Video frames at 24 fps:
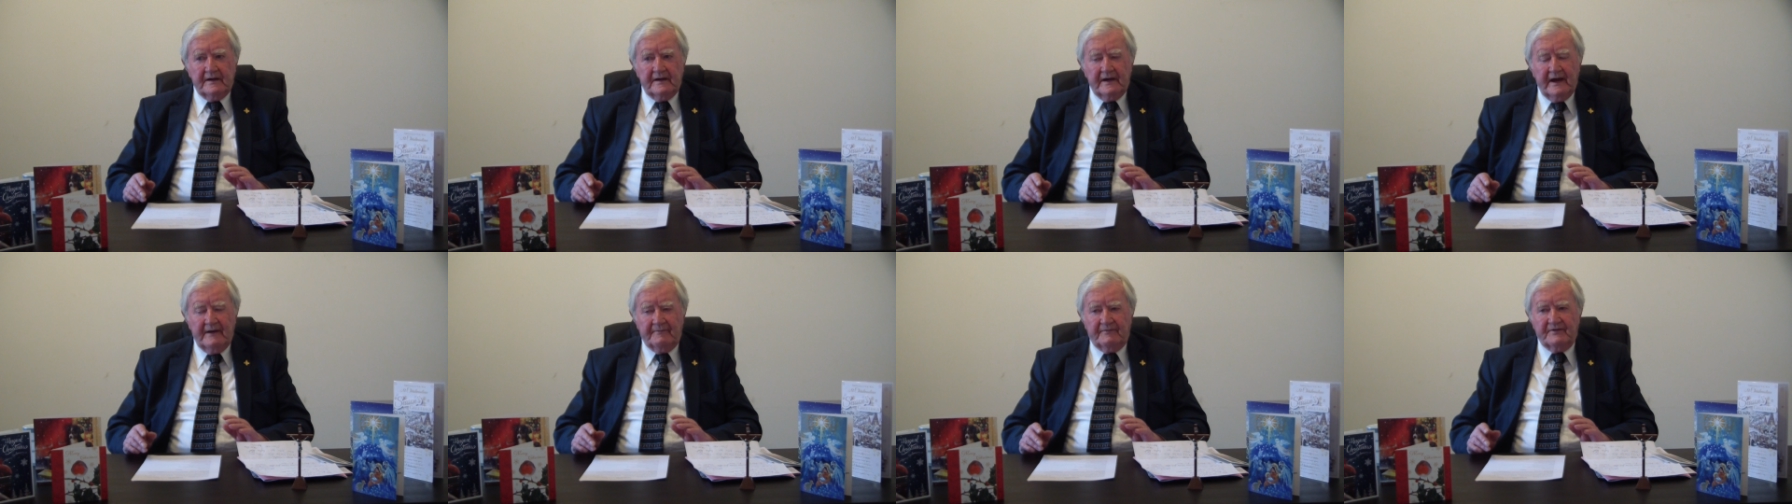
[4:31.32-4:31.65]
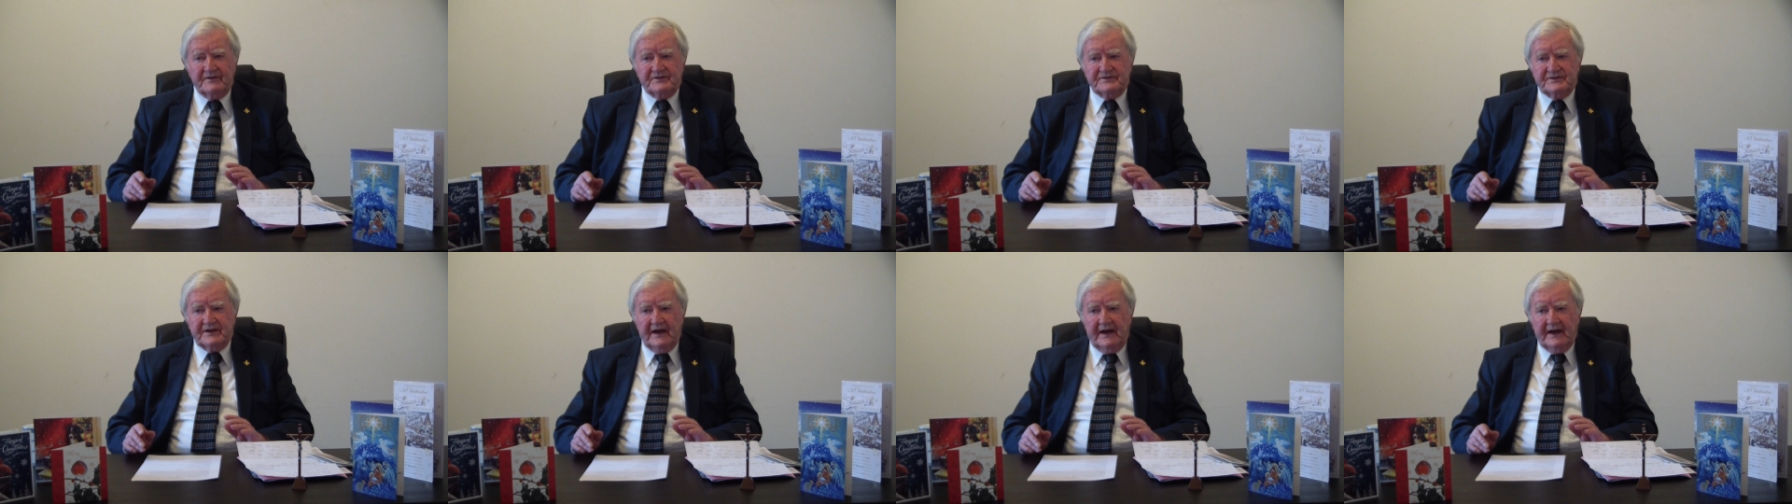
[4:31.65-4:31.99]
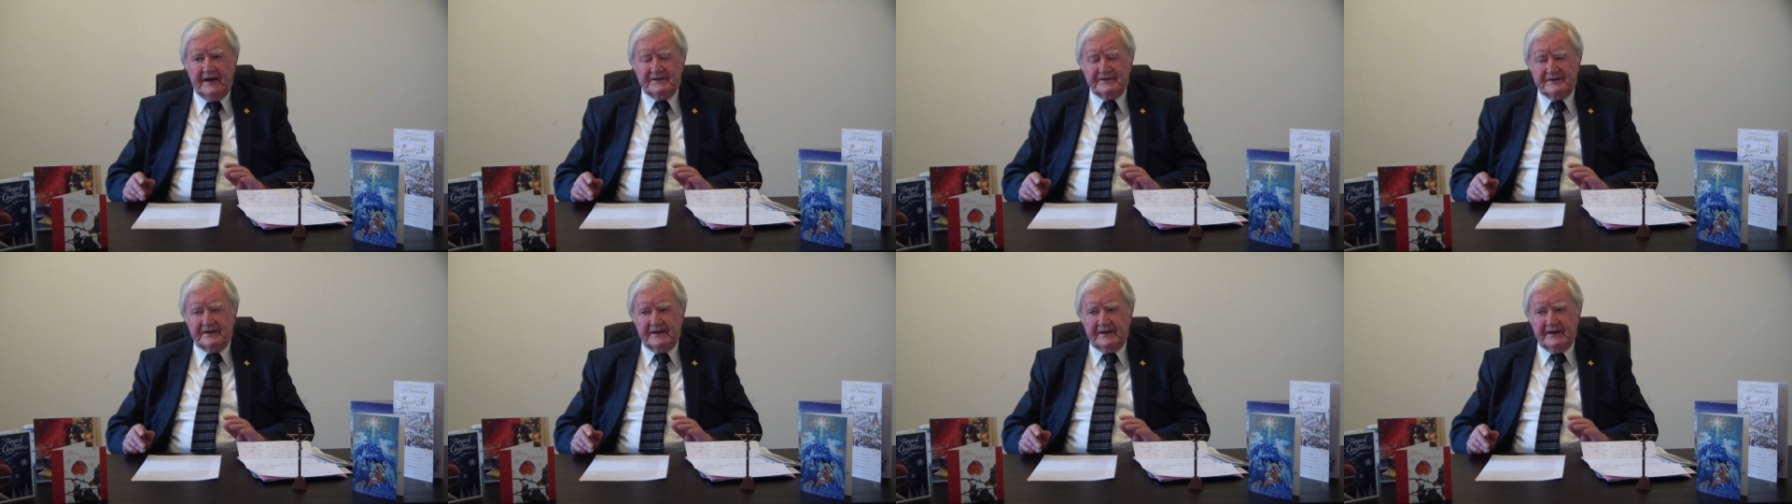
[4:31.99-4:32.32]
efforts
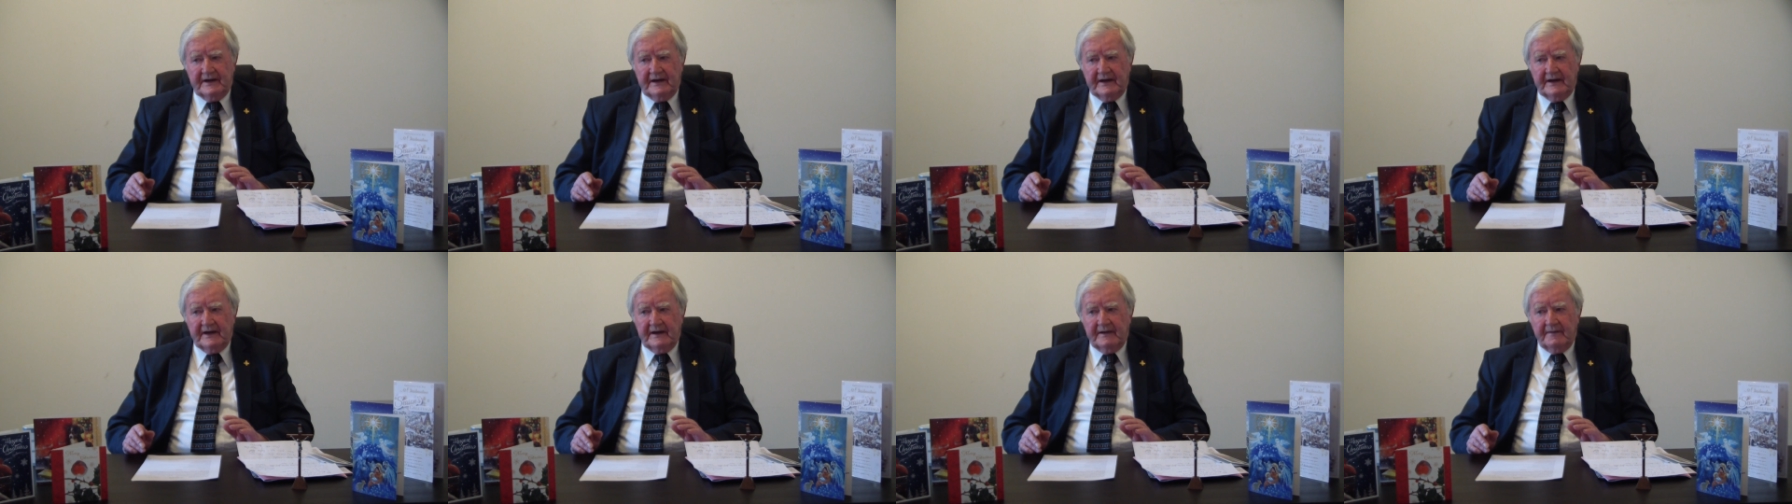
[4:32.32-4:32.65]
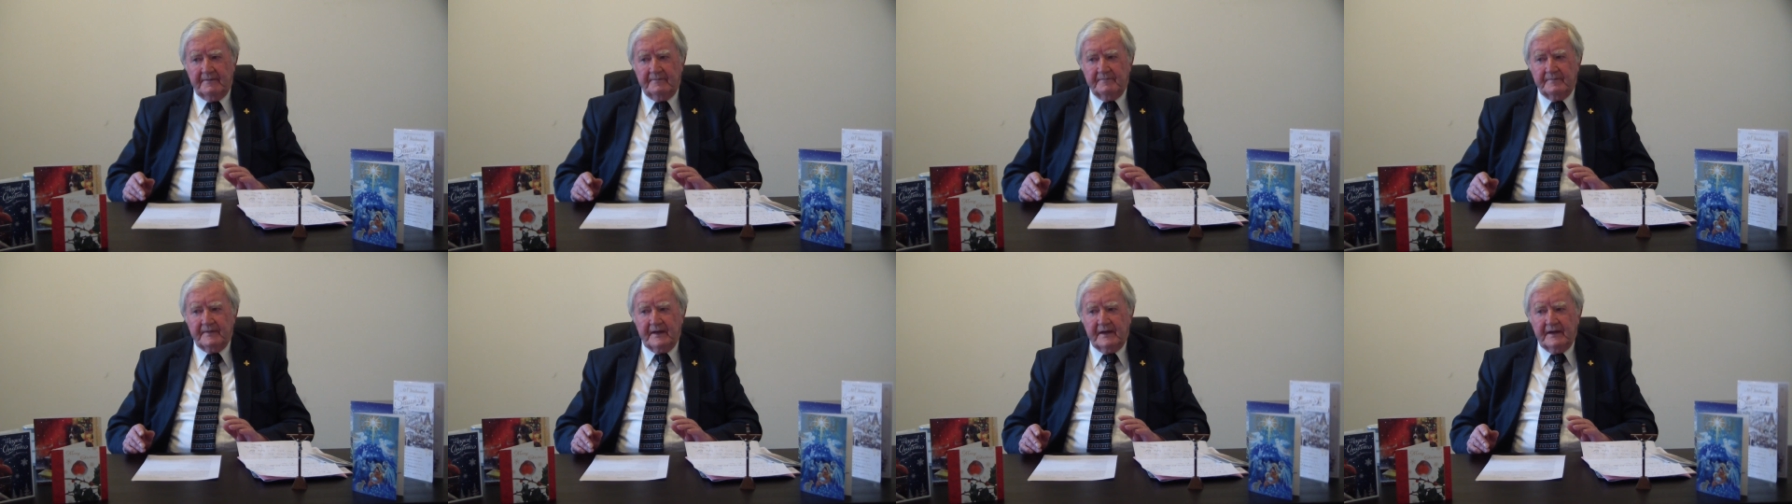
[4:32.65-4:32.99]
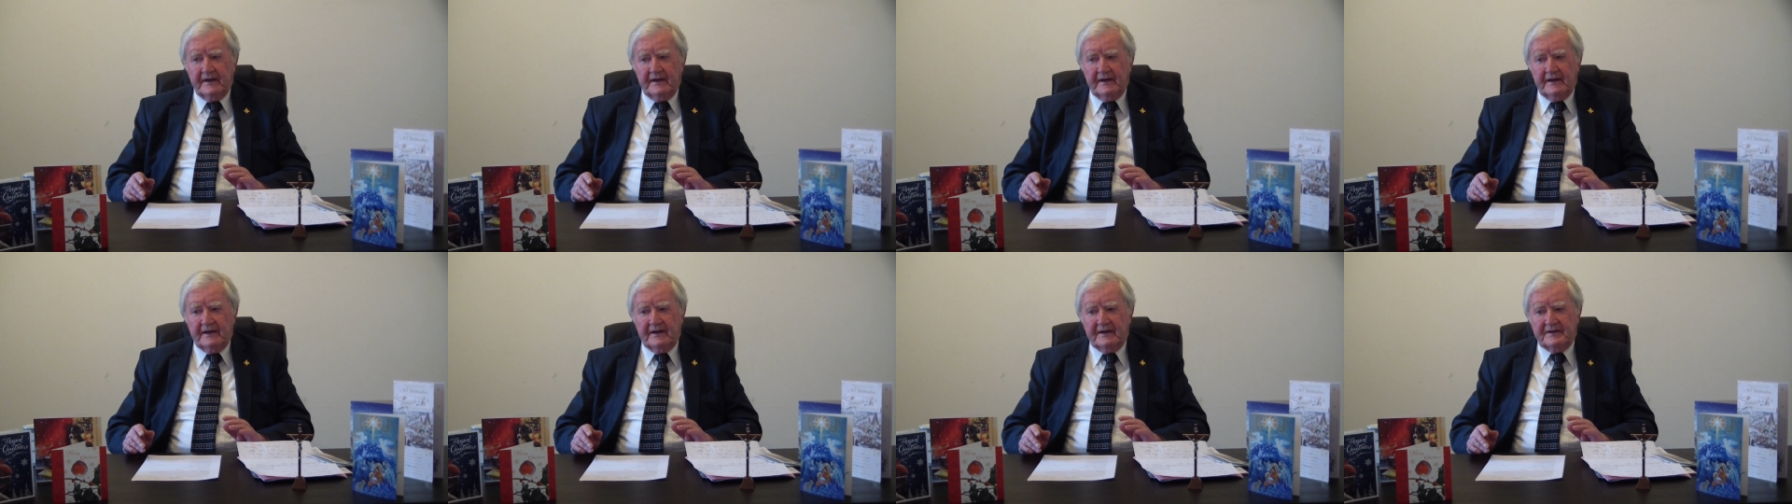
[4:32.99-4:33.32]
at
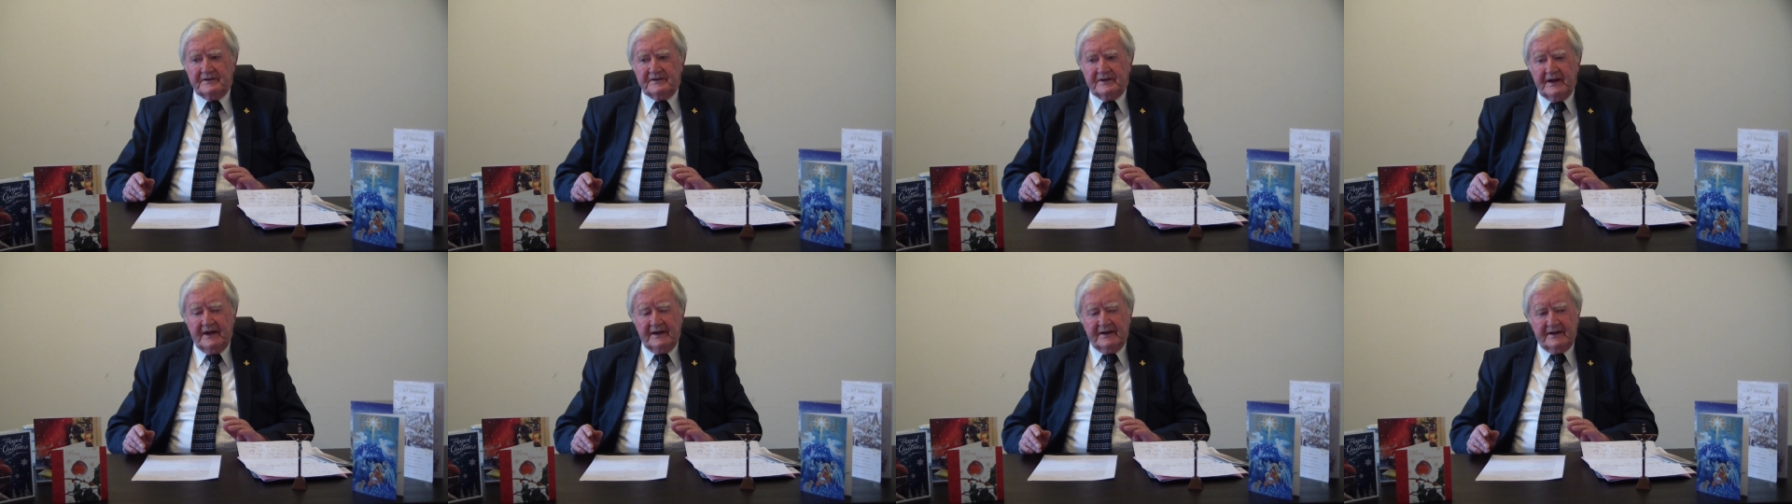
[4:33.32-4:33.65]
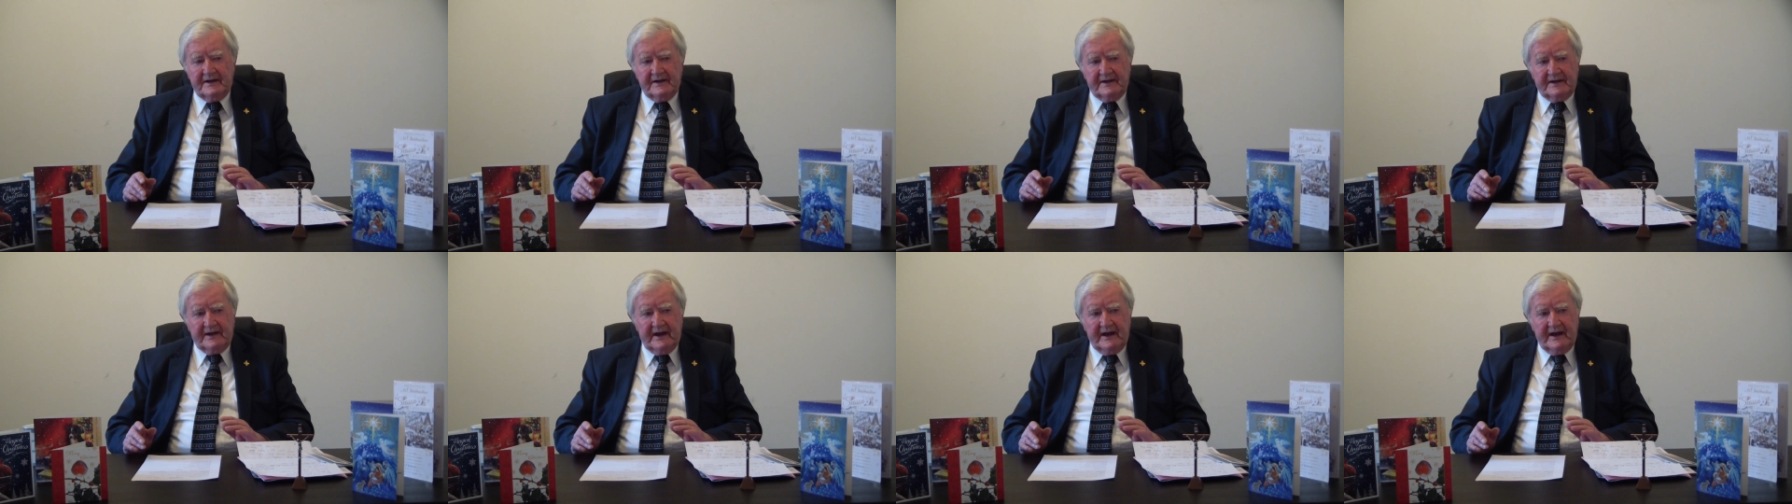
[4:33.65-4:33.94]
taking